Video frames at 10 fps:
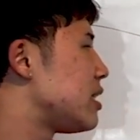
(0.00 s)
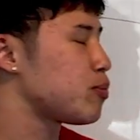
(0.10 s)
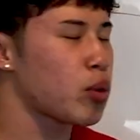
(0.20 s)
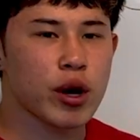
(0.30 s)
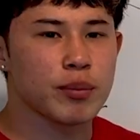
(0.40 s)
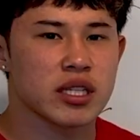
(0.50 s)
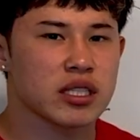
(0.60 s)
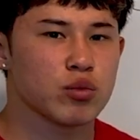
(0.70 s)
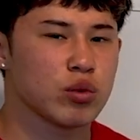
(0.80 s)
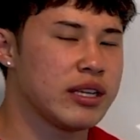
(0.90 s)
program does
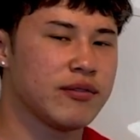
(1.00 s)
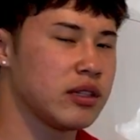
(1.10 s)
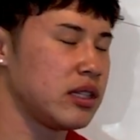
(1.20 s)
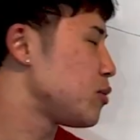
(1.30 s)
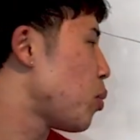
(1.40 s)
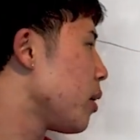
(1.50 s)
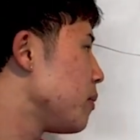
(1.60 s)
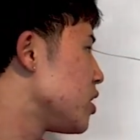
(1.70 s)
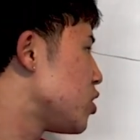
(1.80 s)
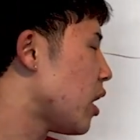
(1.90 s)

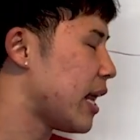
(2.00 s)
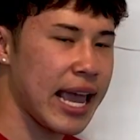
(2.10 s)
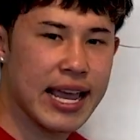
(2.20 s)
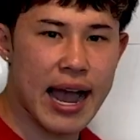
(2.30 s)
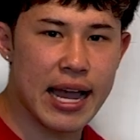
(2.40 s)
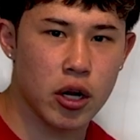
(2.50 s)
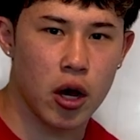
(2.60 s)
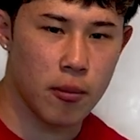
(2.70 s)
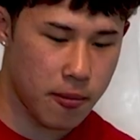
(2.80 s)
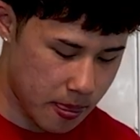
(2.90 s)
not like AI at
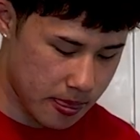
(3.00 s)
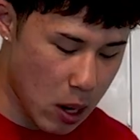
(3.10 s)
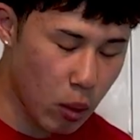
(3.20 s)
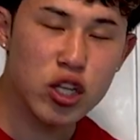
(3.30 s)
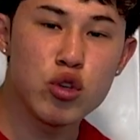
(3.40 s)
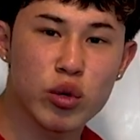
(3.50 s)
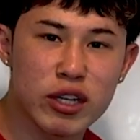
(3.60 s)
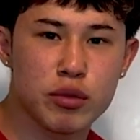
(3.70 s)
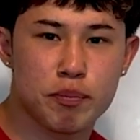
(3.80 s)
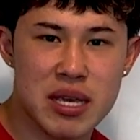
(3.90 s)
all. They want
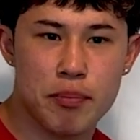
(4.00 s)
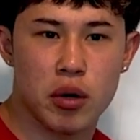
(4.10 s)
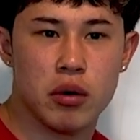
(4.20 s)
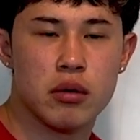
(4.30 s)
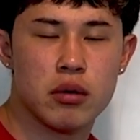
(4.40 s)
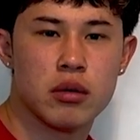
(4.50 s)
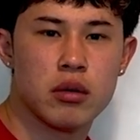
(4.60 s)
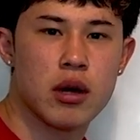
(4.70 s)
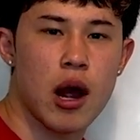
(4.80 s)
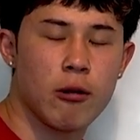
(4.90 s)
real people.
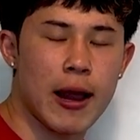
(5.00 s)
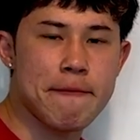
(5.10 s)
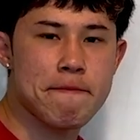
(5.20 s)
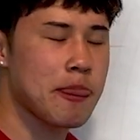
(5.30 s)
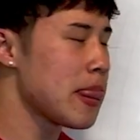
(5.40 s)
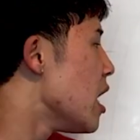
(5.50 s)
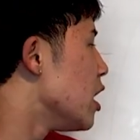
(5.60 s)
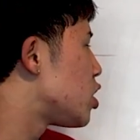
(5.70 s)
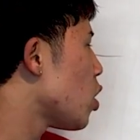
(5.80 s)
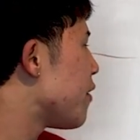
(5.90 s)
All right.
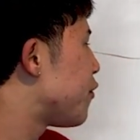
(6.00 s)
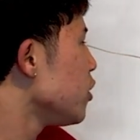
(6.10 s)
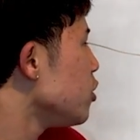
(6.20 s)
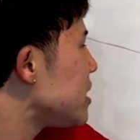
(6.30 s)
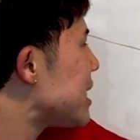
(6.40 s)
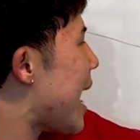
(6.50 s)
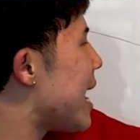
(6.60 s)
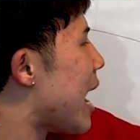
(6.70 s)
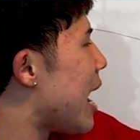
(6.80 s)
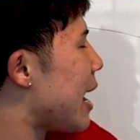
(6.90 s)
So if you're using
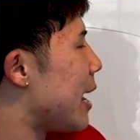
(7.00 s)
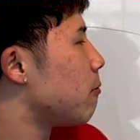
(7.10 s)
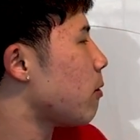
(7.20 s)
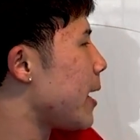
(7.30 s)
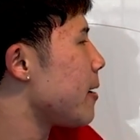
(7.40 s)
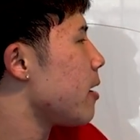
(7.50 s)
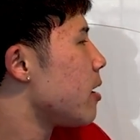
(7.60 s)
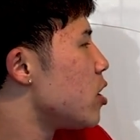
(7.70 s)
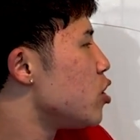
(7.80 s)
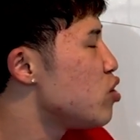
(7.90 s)
AI, right,
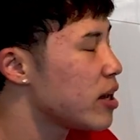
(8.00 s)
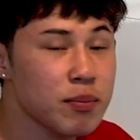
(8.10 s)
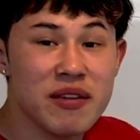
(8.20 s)
you have to be